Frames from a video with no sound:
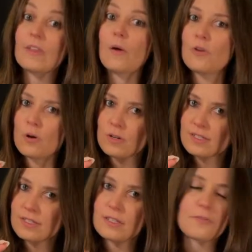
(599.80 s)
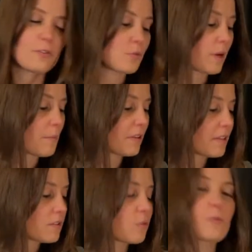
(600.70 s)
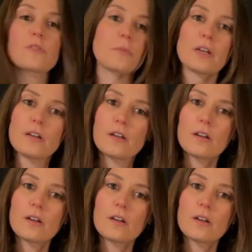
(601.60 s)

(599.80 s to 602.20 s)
Now notice the difference when I play these chords with the pick.